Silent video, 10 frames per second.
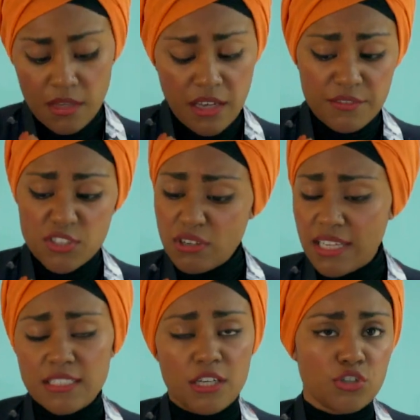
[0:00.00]
If you don't
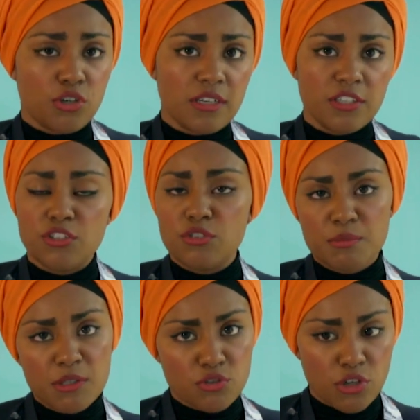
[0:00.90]
like dark chocolate, you can use
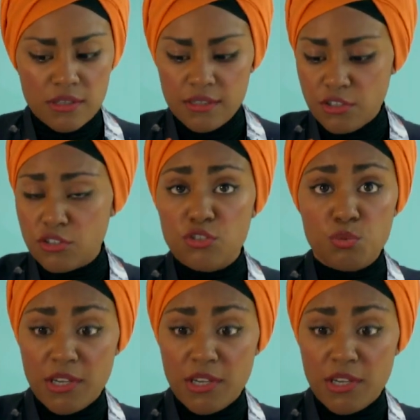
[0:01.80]
milk chocolate, you can use white